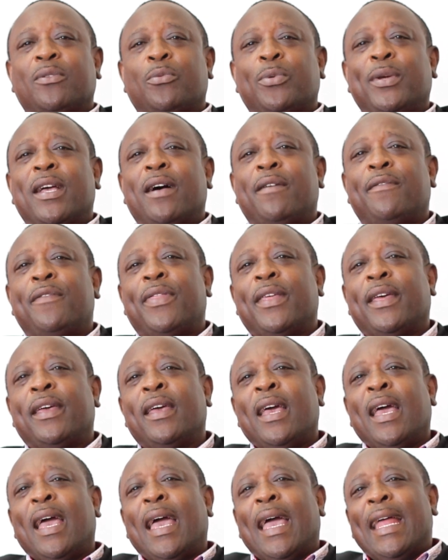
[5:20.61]
We have the
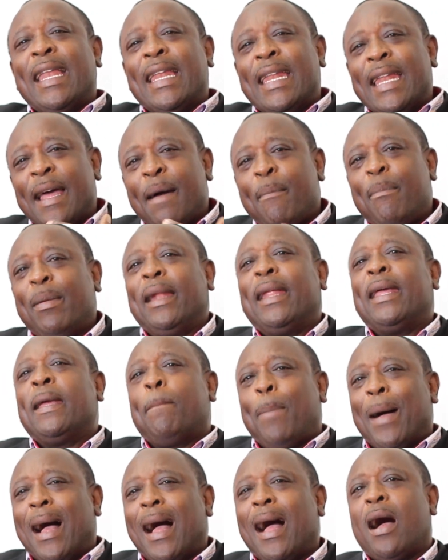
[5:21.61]

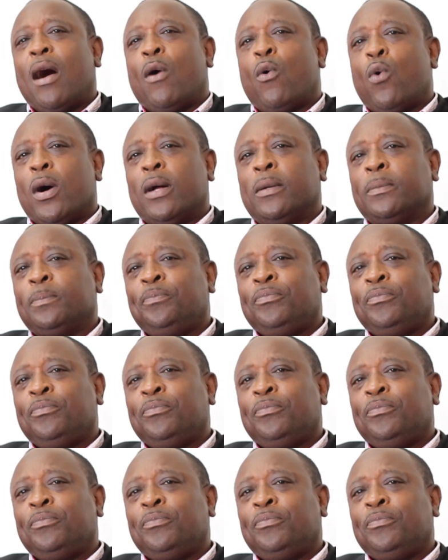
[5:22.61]
enabling power